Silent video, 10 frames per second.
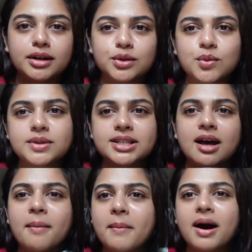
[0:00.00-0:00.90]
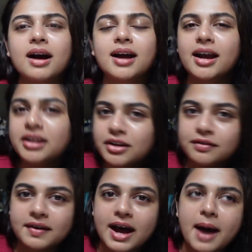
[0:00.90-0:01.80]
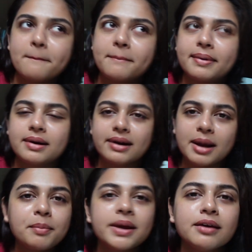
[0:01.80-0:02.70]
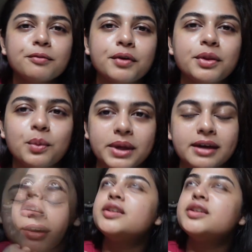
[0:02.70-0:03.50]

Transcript: do some kind of prepping for the week.